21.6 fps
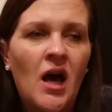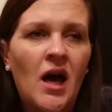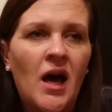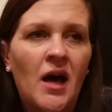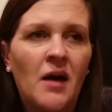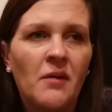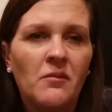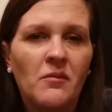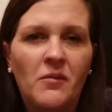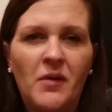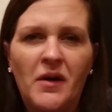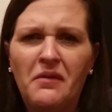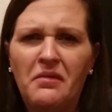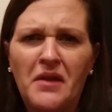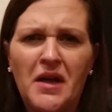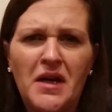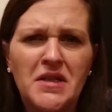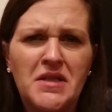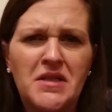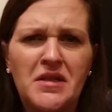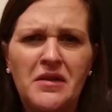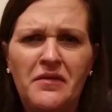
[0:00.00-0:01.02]
We've
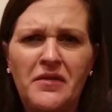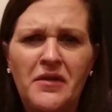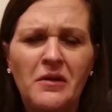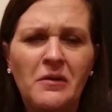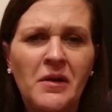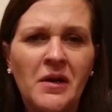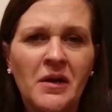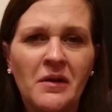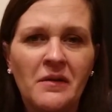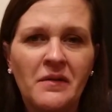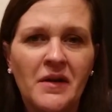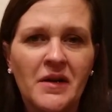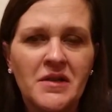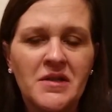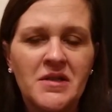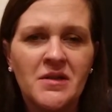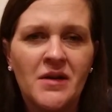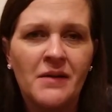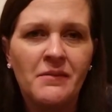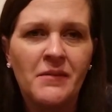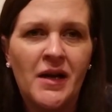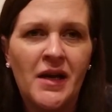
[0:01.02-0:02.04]
lost a few here and there,
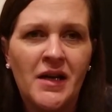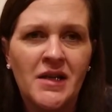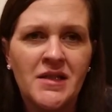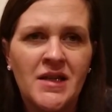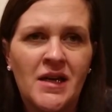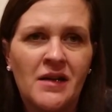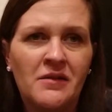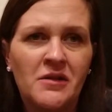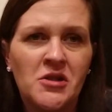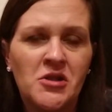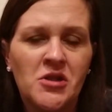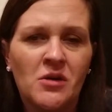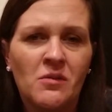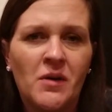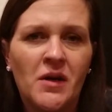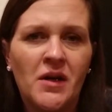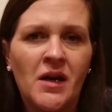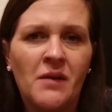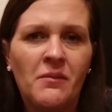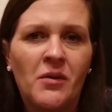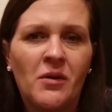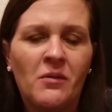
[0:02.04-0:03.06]
so I'm not exactly sure
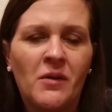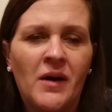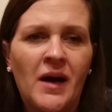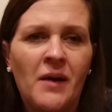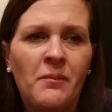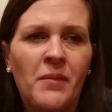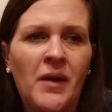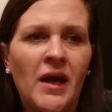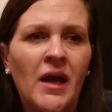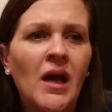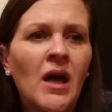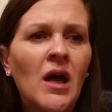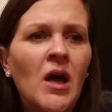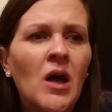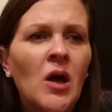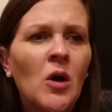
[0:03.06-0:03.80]
what number we're at, but